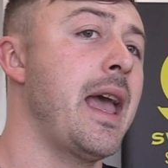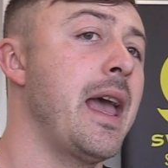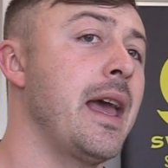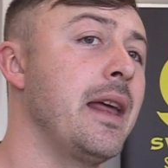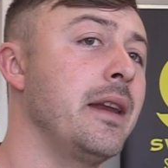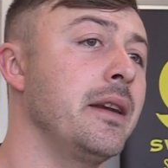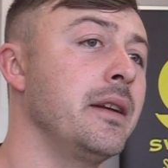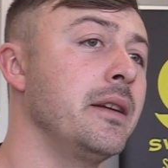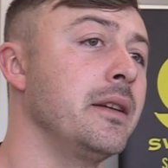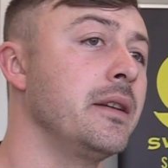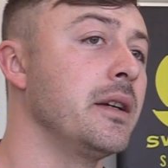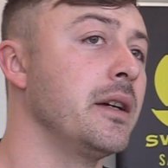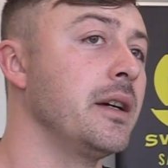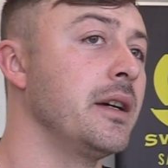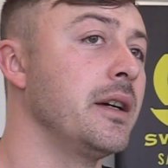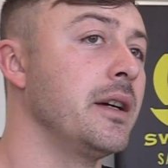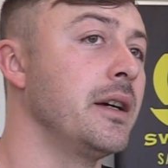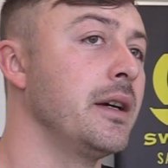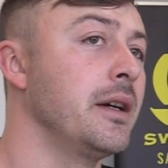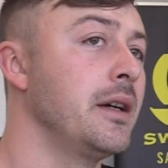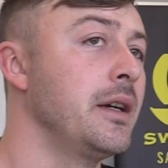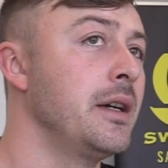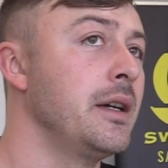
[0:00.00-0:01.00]
And
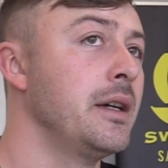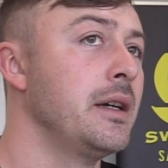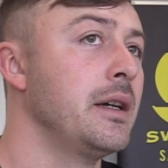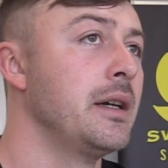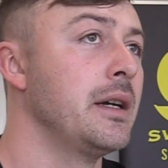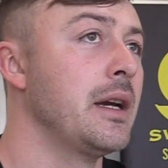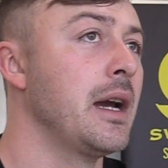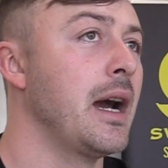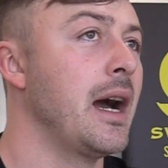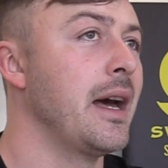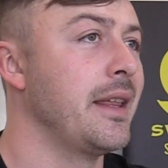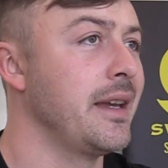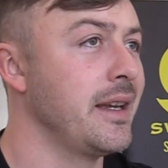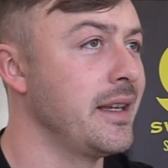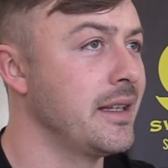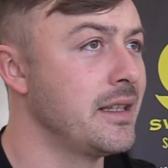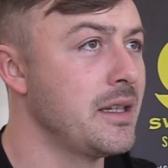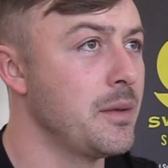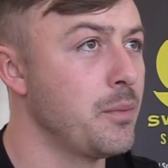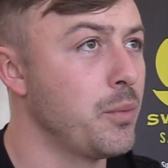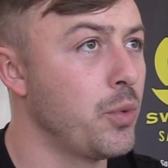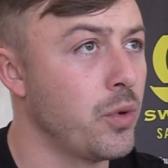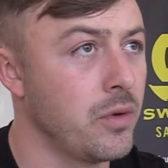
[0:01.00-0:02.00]
I think
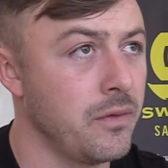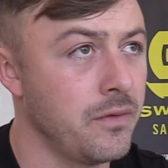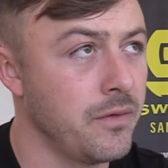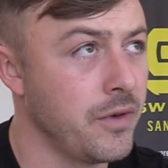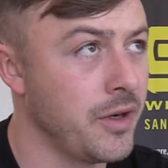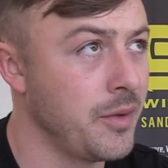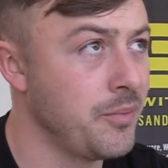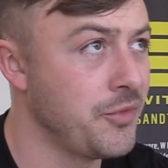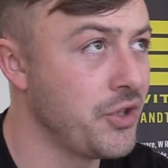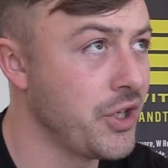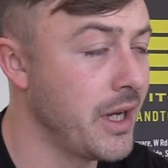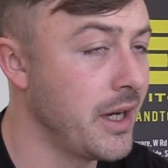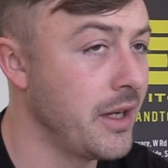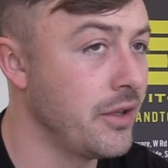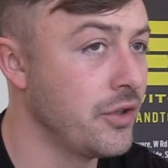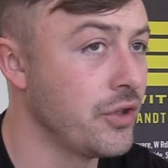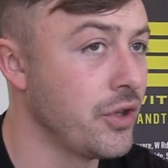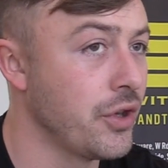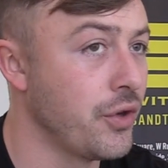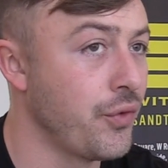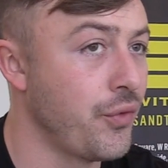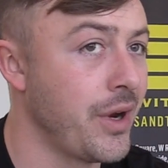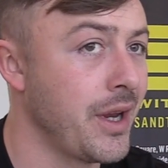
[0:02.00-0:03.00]
it's important for him to get
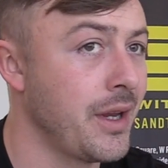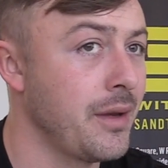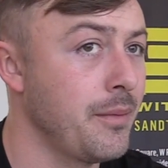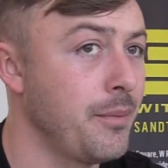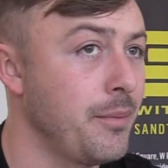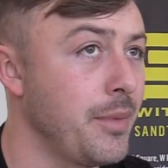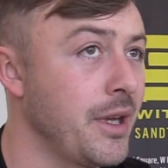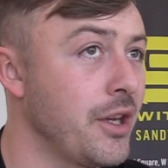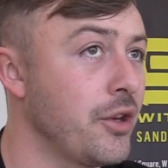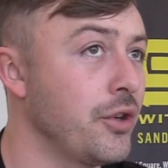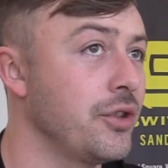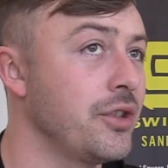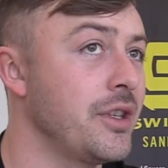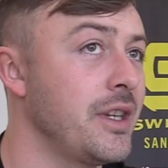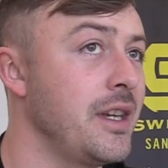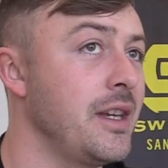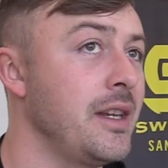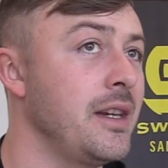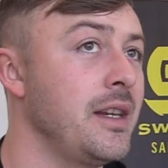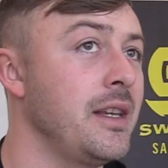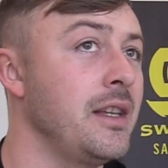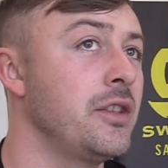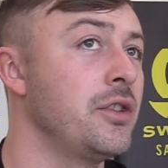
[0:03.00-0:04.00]
into the ring because
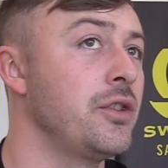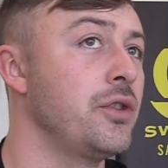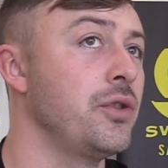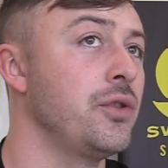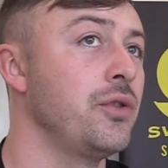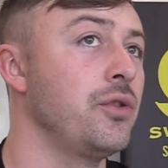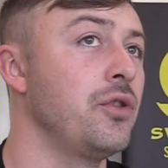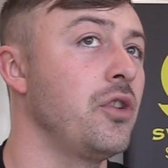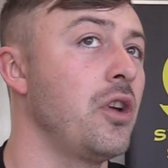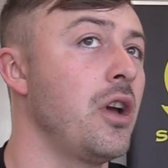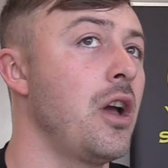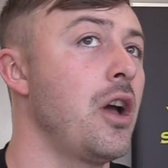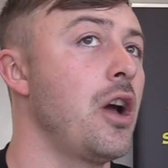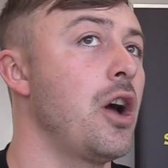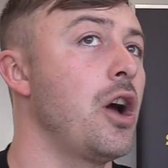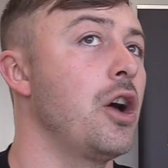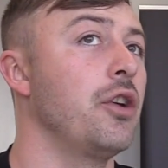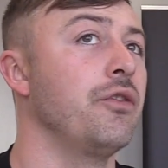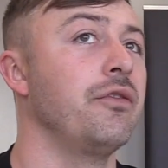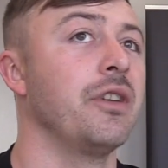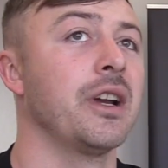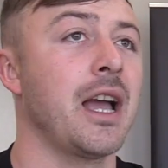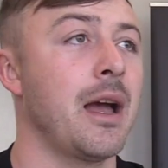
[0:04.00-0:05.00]
he needs to
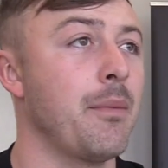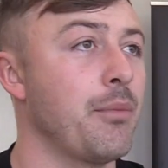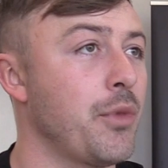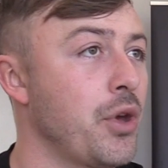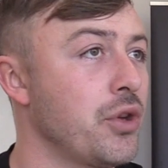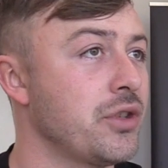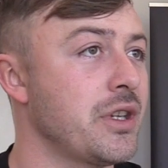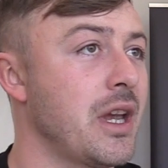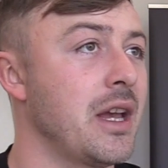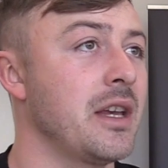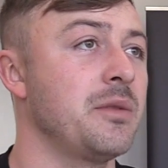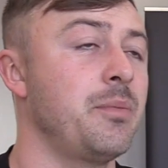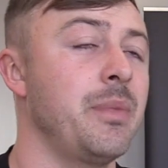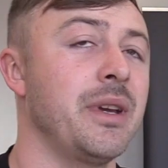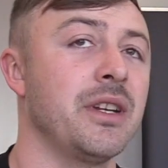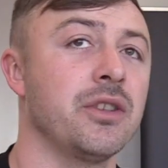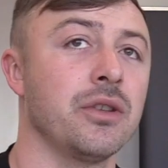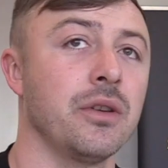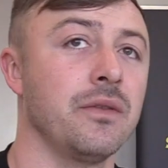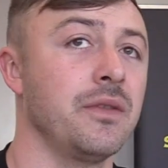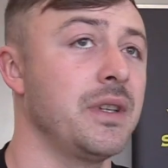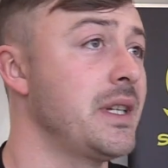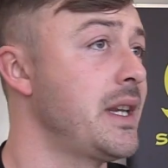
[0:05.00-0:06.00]
overcome those
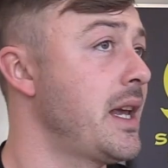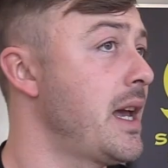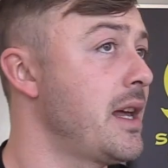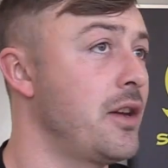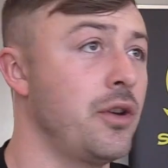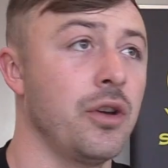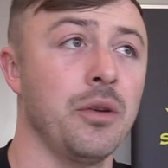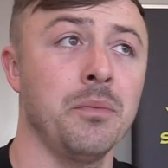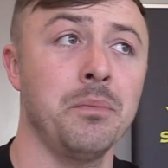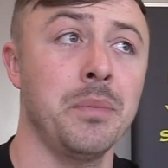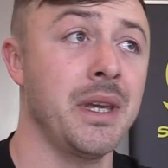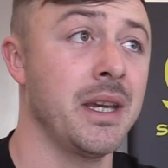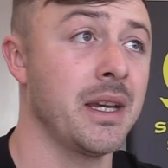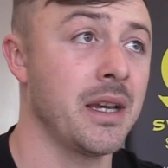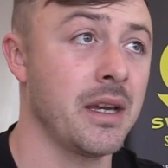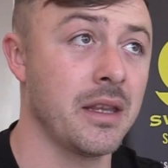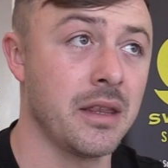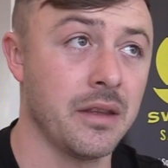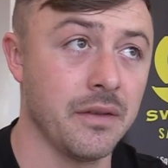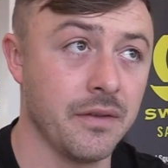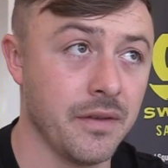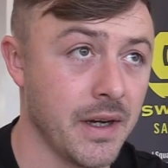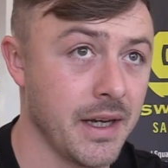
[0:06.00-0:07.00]
aspects of his dad not being
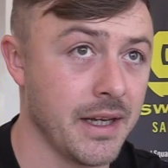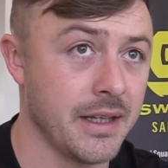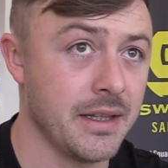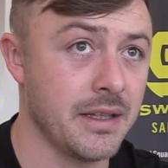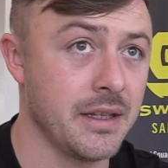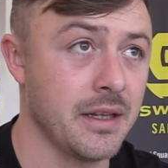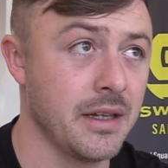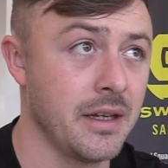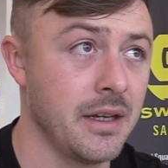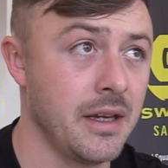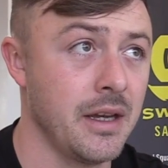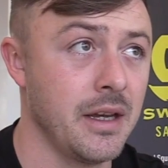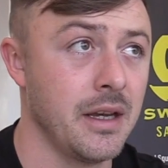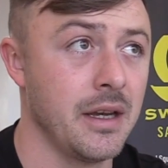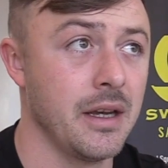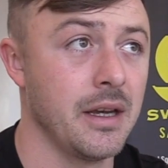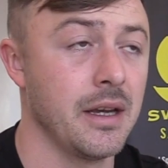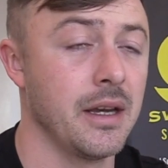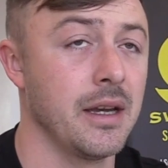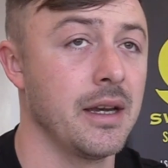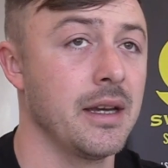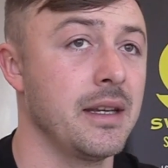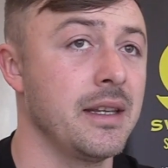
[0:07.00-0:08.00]
at the fight,
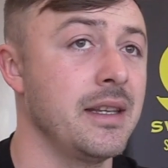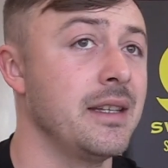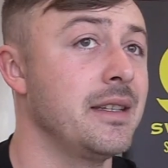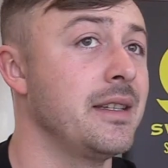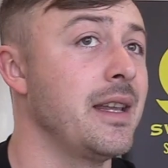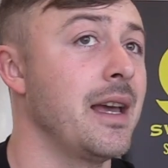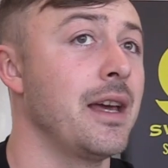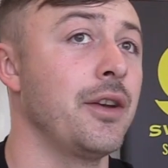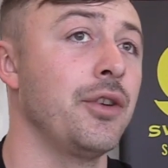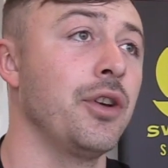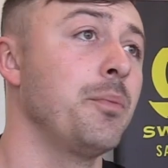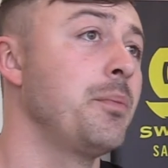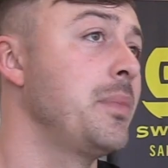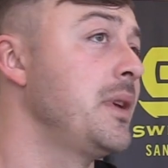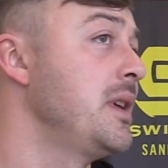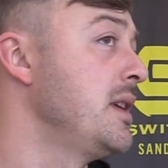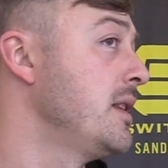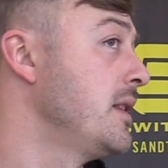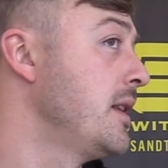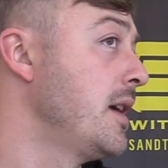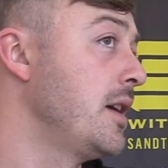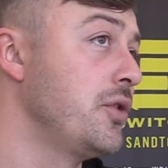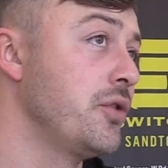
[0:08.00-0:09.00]
his dad not
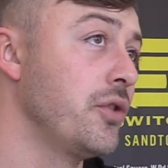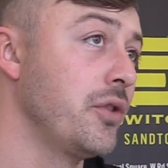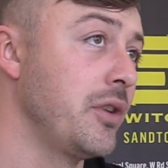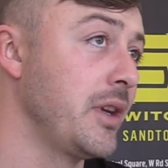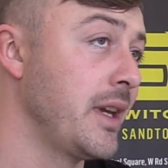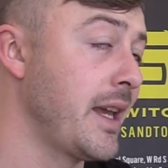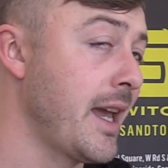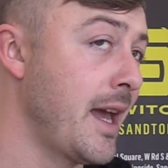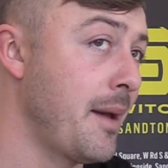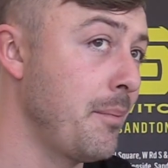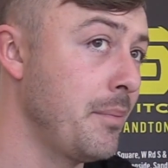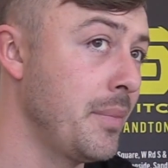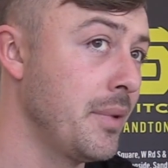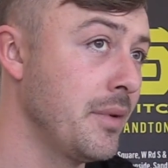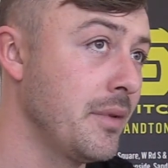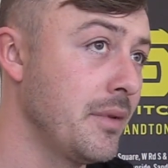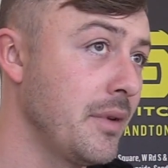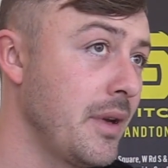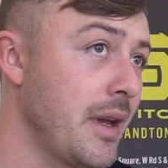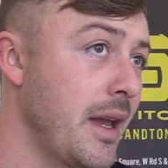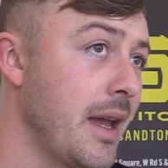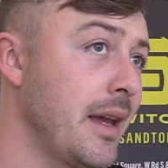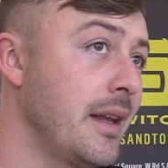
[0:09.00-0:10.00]
being there during camp,
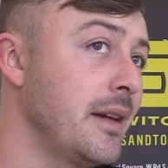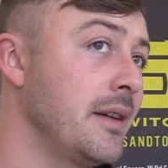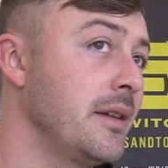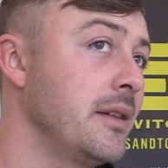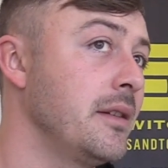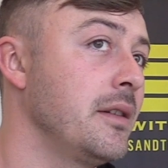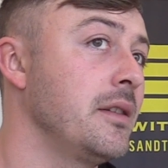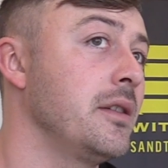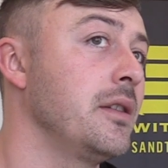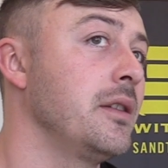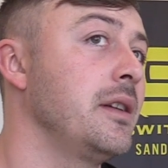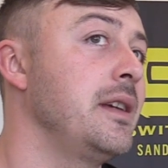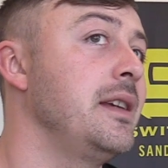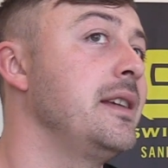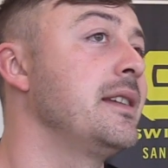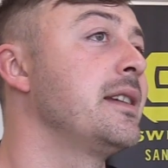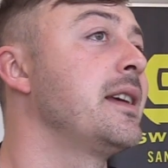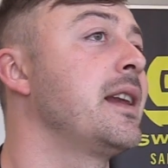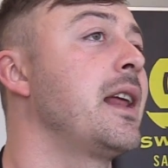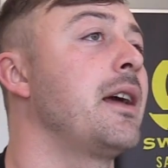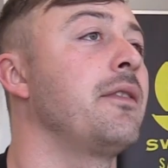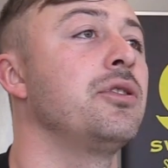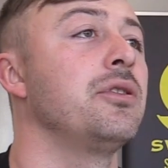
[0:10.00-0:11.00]
and he's
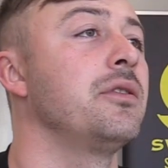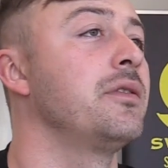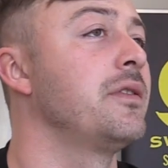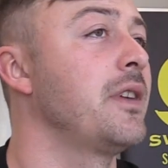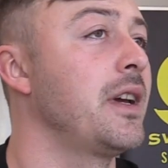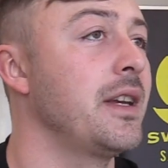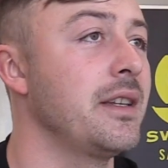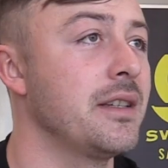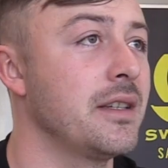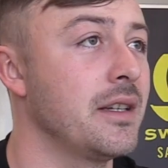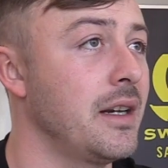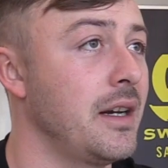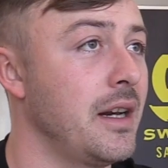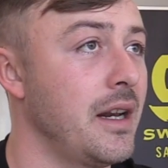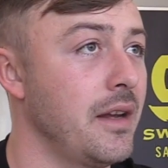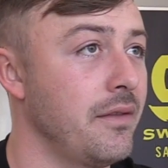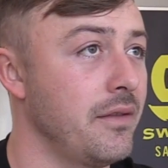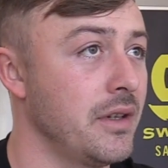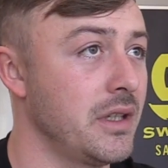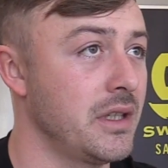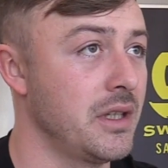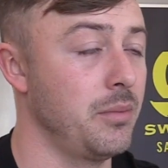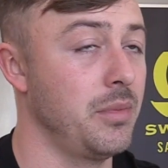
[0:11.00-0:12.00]
going to have to face it
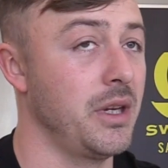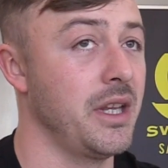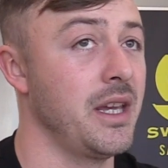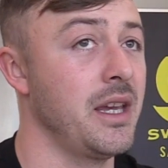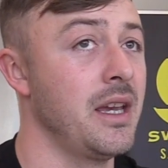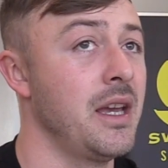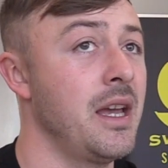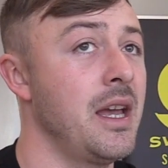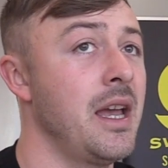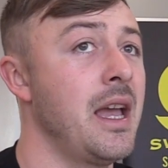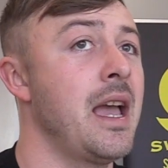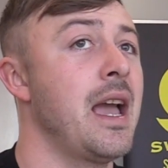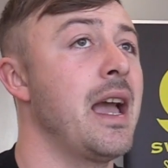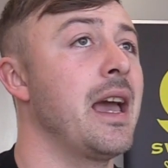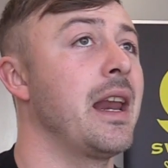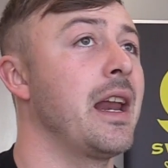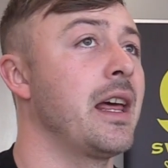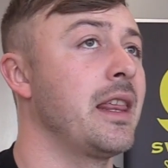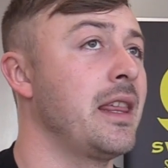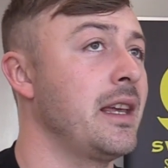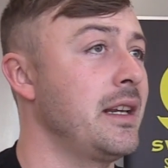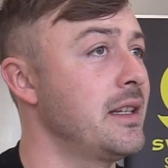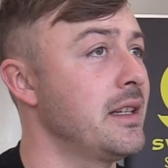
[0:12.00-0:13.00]
inevitably. And
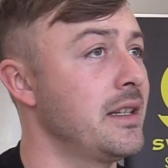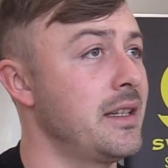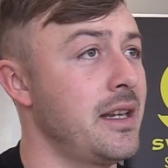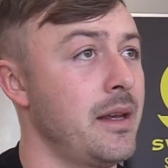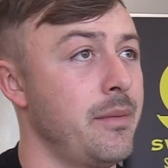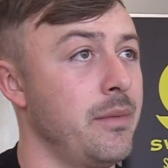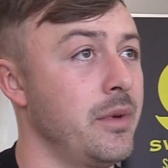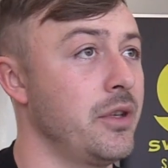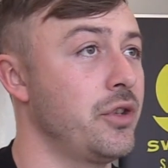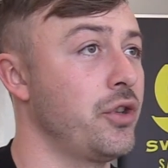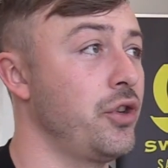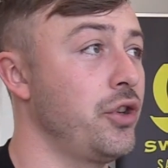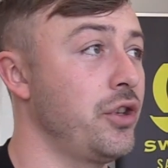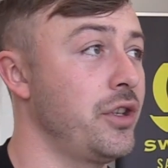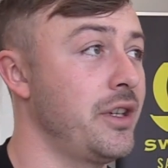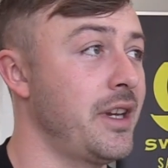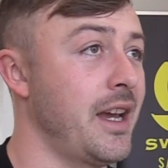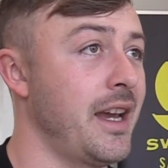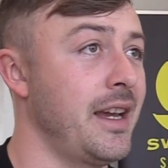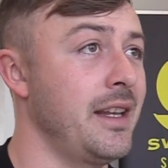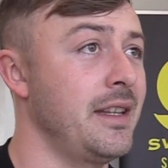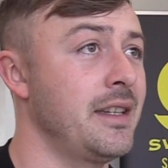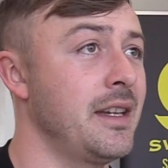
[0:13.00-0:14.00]
I think December is a good
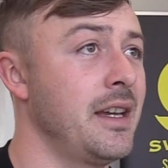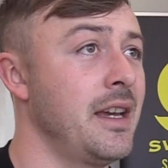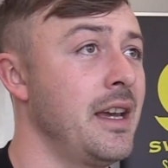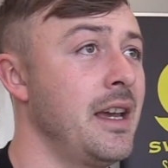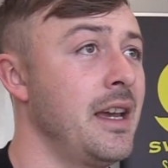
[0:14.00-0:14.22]
date.